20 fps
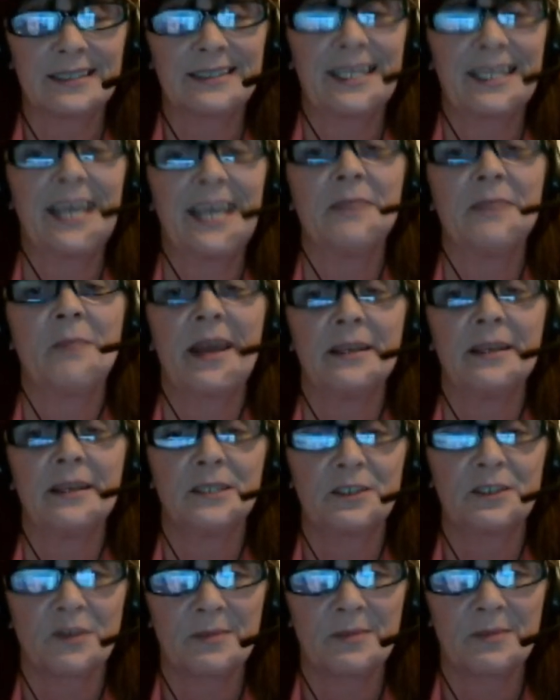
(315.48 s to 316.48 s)
10
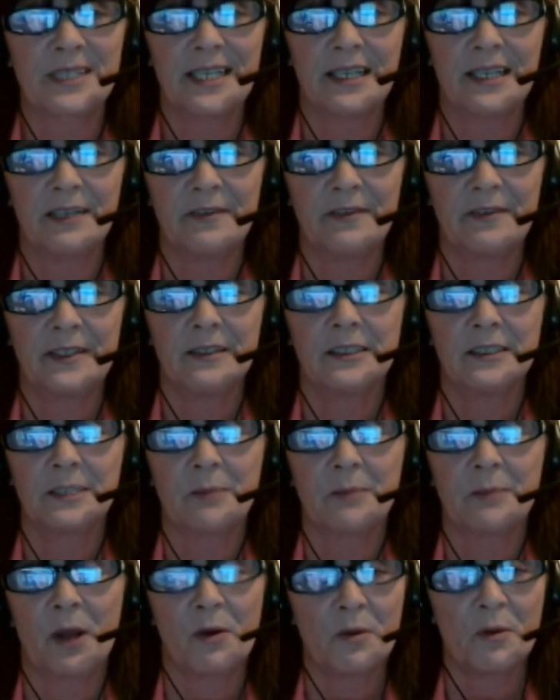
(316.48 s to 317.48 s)
miles from Sellafield
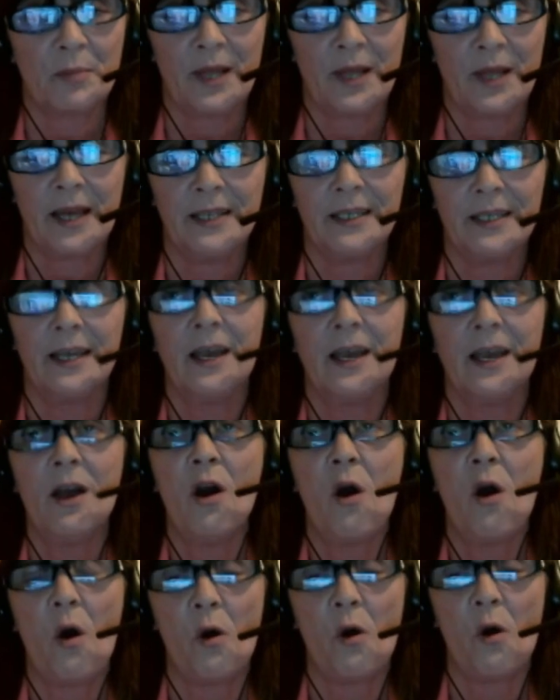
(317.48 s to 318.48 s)
power plant,
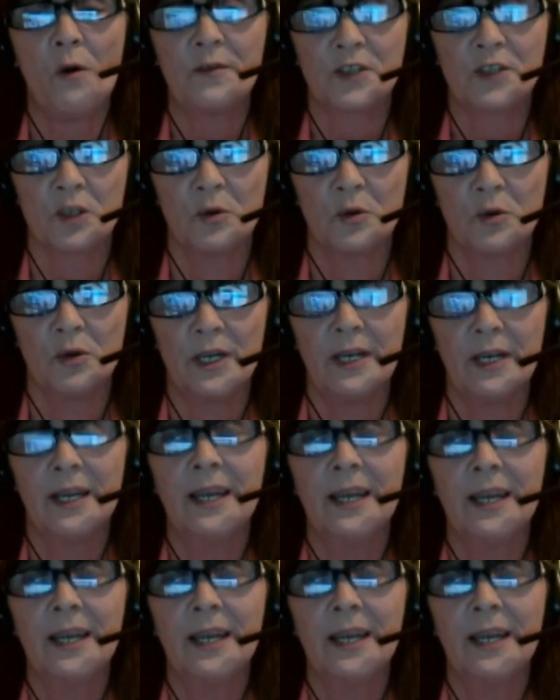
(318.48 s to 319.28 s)
offshore.